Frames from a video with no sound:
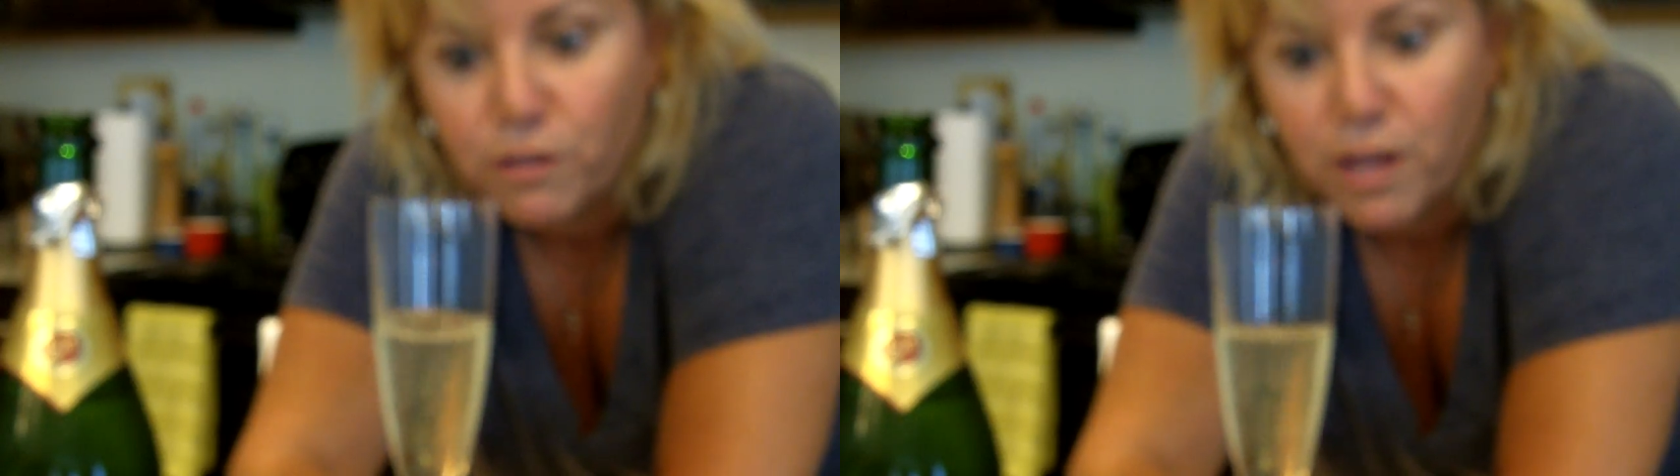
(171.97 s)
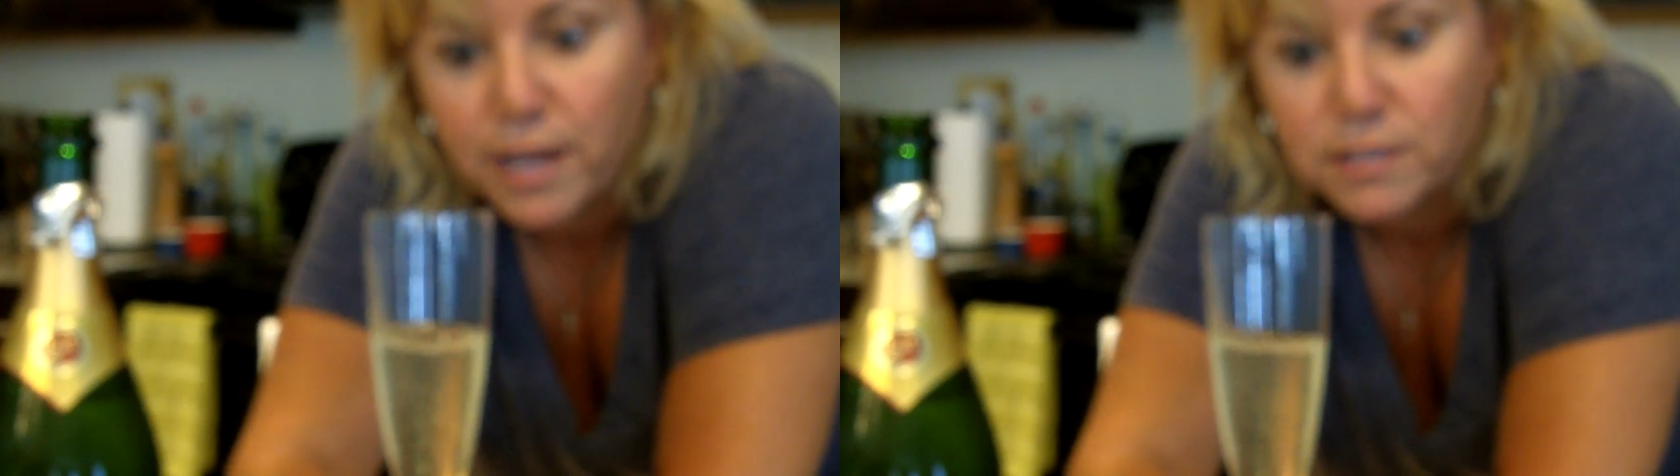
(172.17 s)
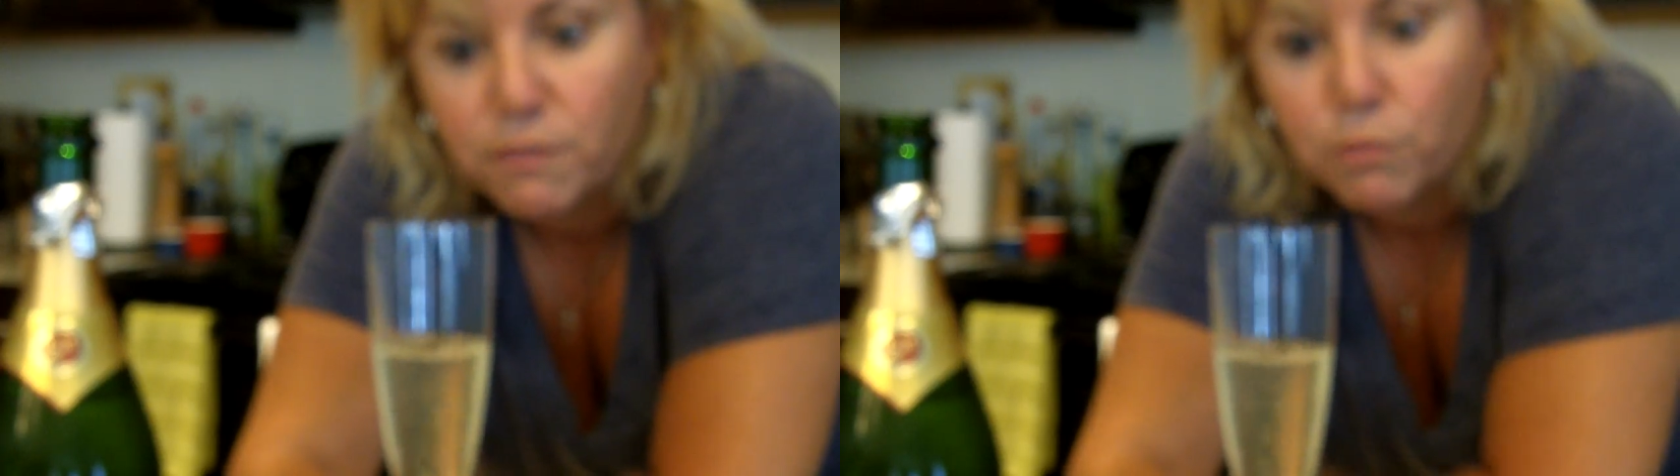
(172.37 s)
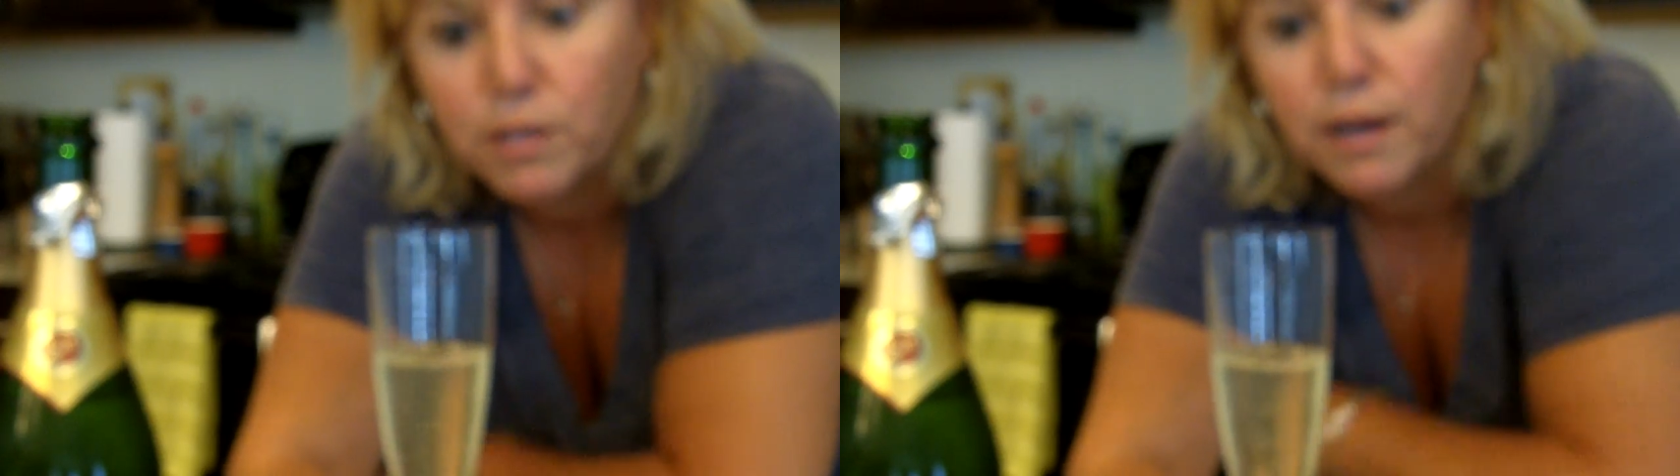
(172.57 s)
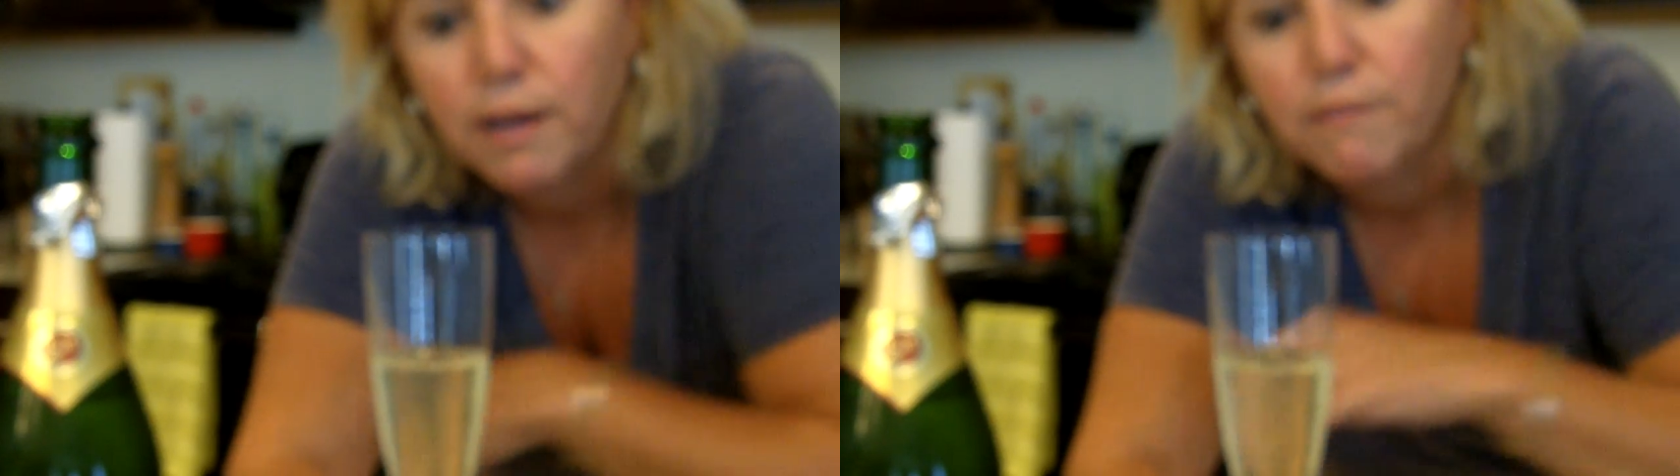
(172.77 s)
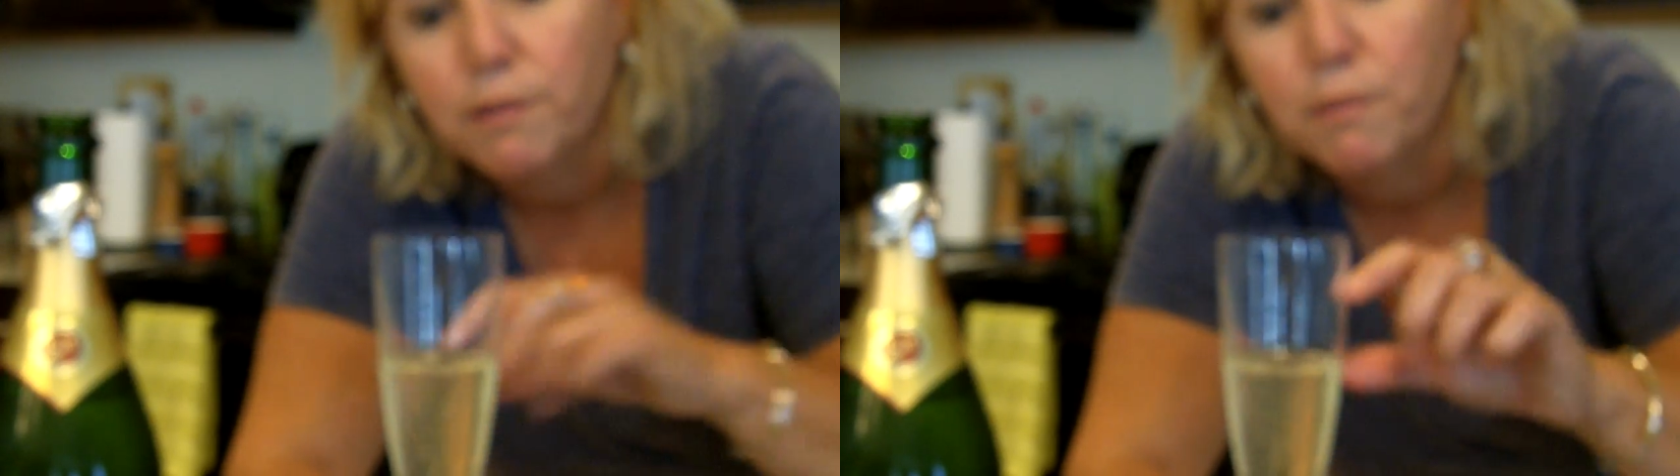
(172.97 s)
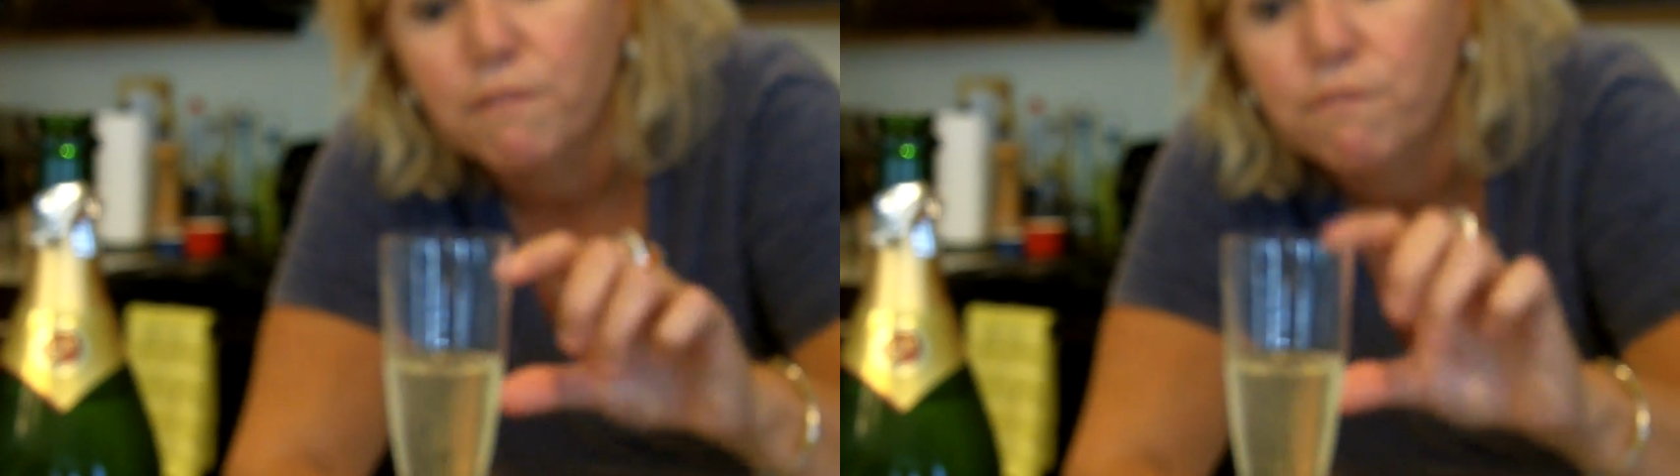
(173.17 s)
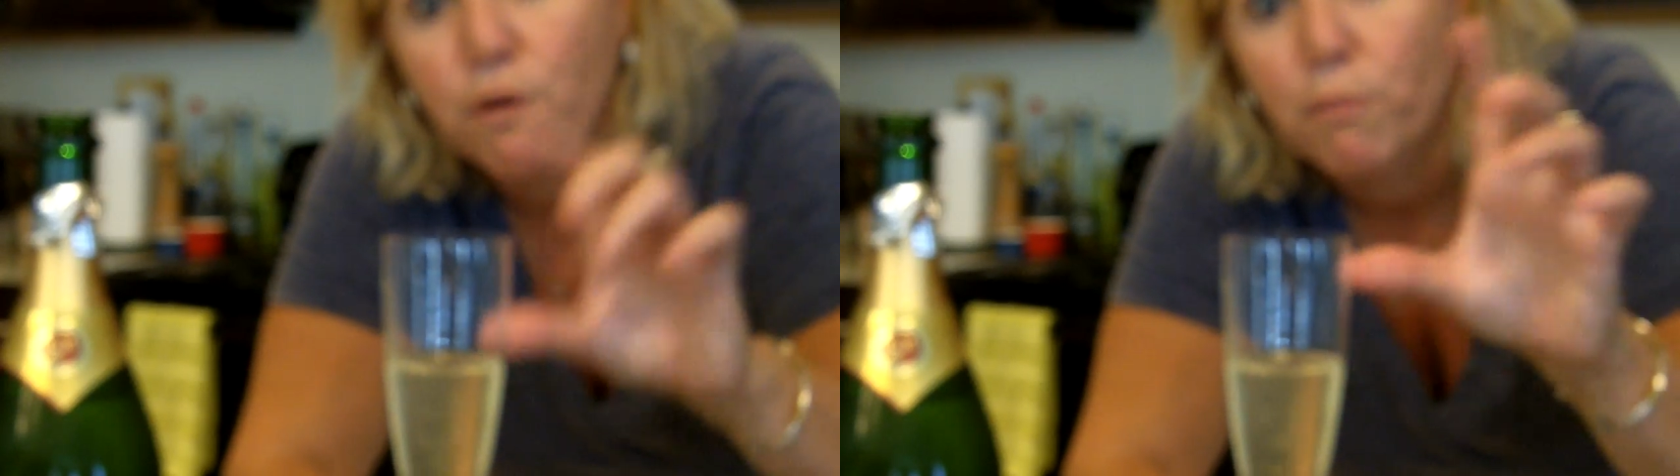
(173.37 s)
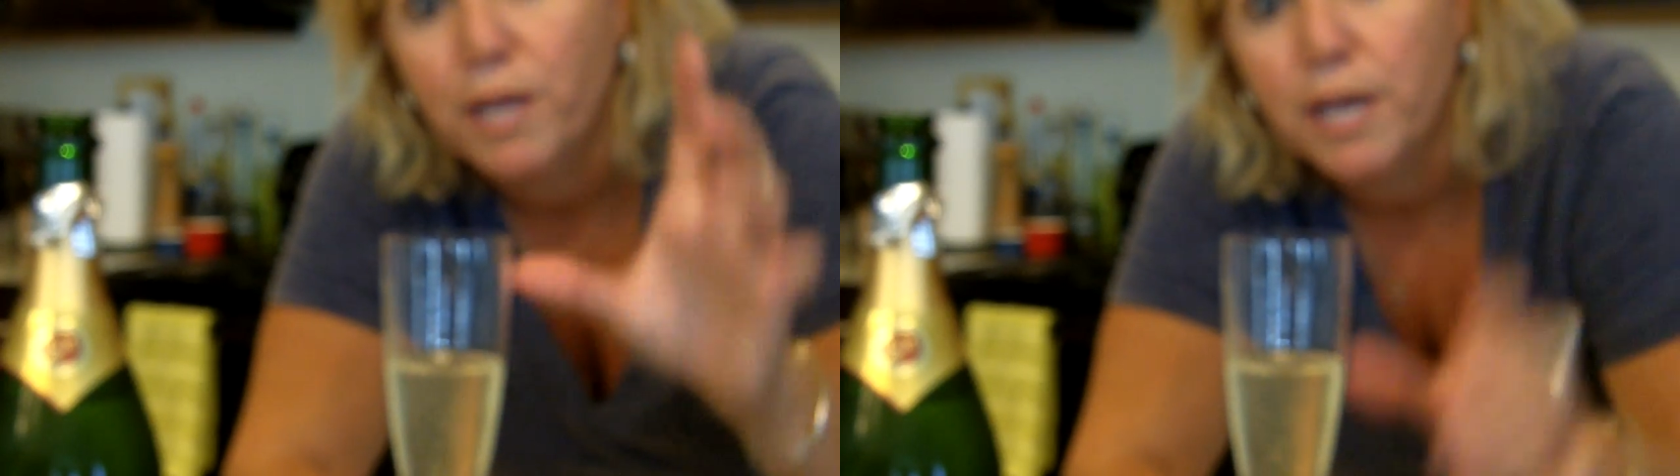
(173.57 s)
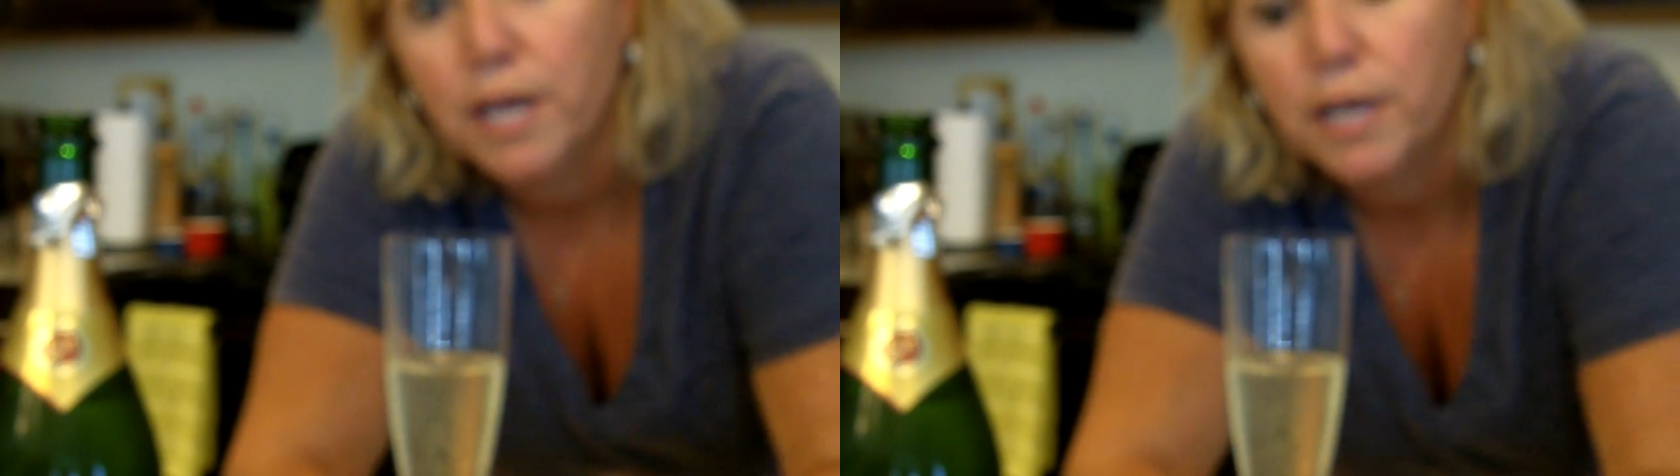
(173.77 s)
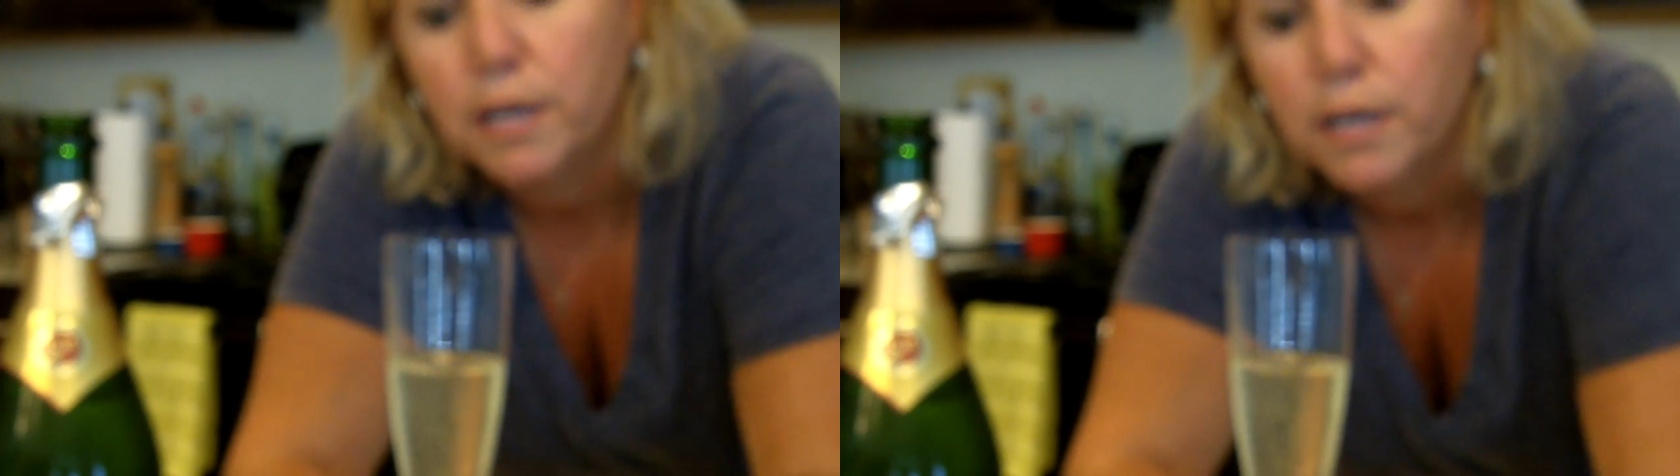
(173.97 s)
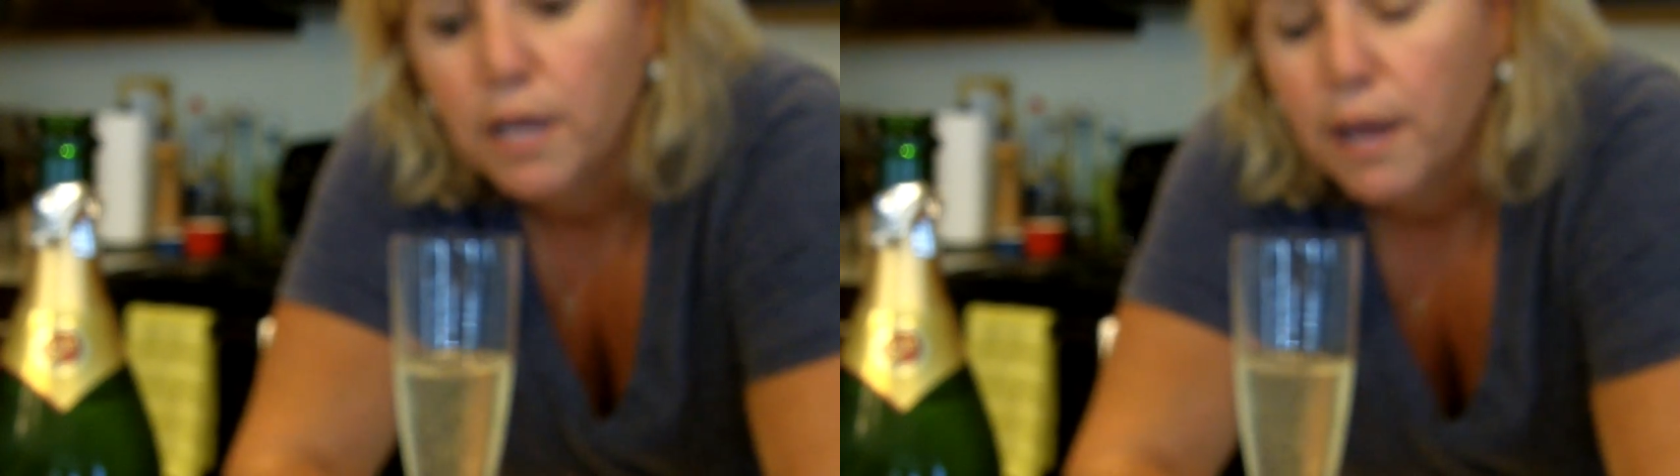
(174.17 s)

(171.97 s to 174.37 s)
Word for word: glass of it without having that big foamy head, and